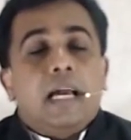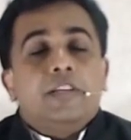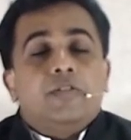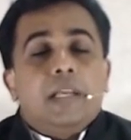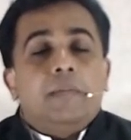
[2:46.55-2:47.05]
I
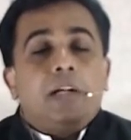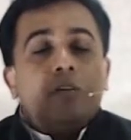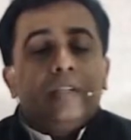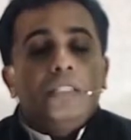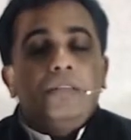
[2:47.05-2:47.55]
should be able
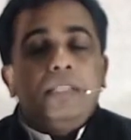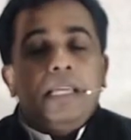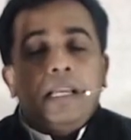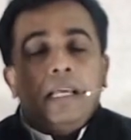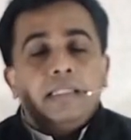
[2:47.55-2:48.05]
to receive
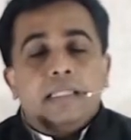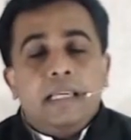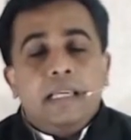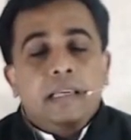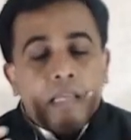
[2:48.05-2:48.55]
the
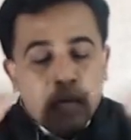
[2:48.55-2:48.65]
energy,